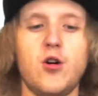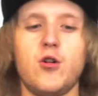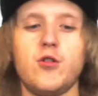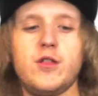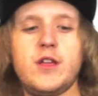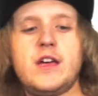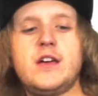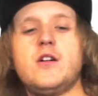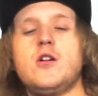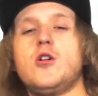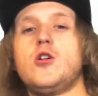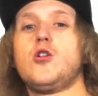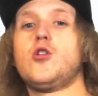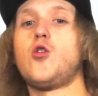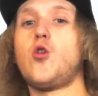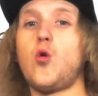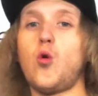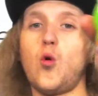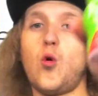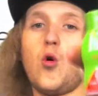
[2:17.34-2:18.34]
or the
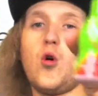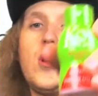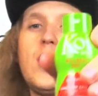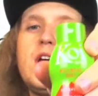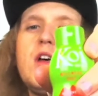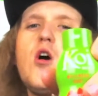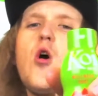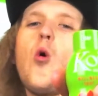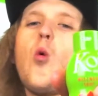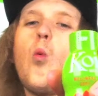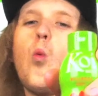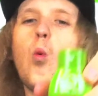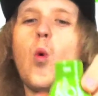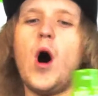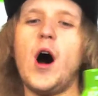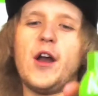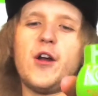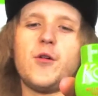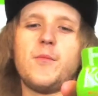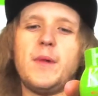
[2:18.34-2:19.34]
Koi
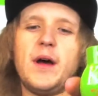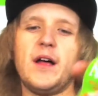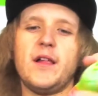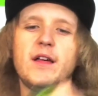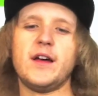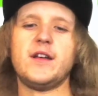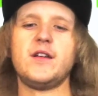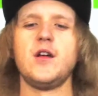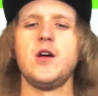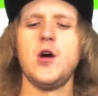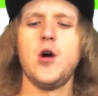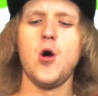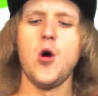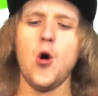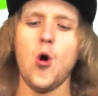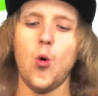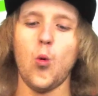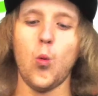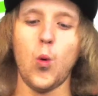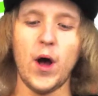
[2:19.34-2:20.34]
watermelon
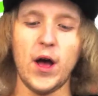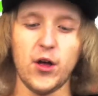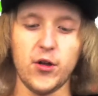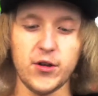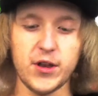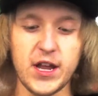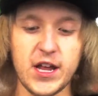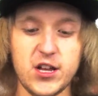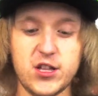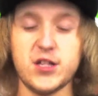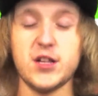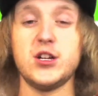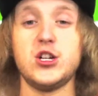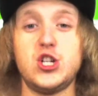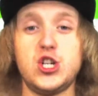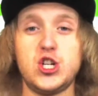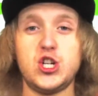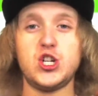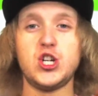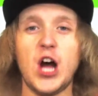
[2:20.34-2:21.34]
wellness
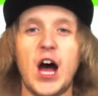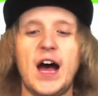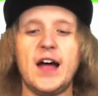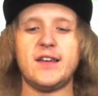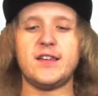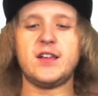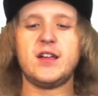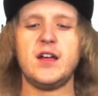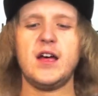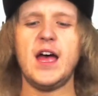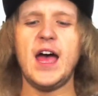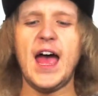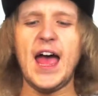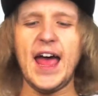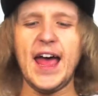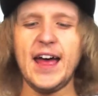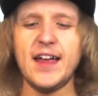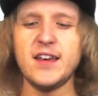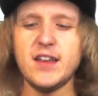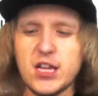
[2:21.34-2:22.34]
shot.
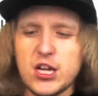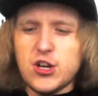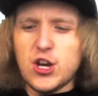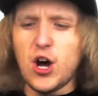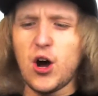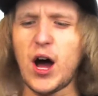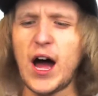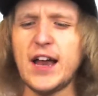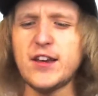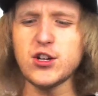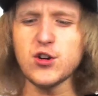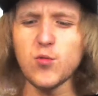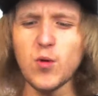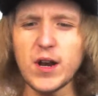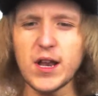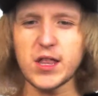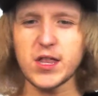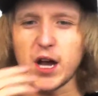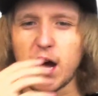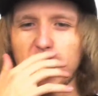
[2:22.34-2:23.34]
And, I do
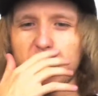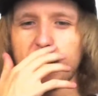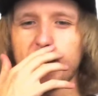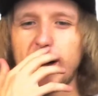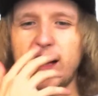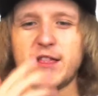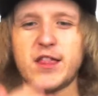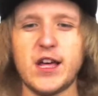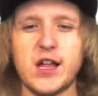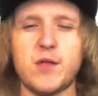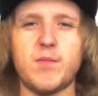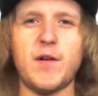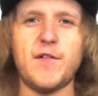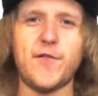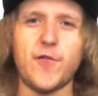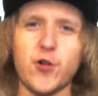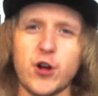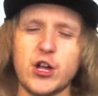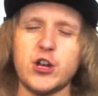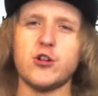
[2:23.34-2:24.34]
want to talk about this
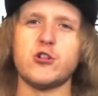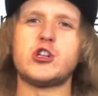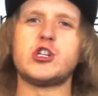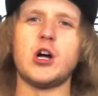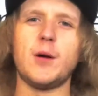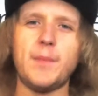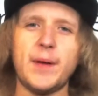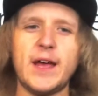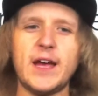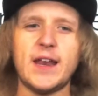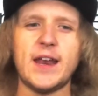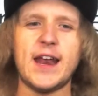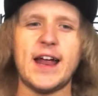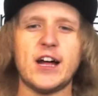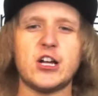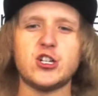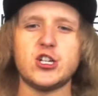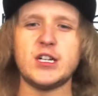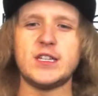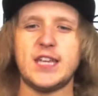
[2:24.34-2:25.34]
before, jumping in and
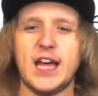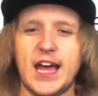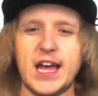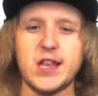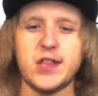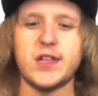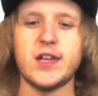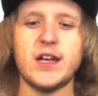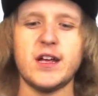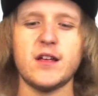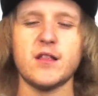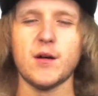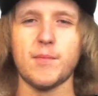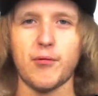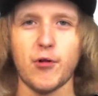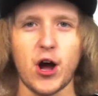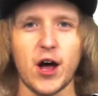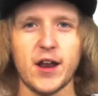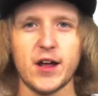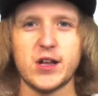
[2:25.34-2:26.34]
actually tasting the
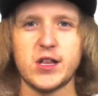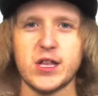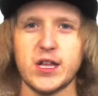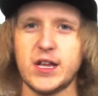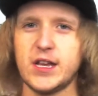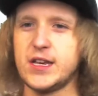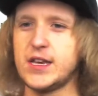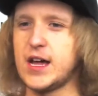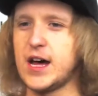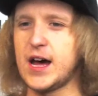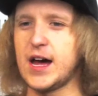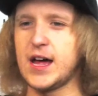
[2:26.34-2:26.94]
products and,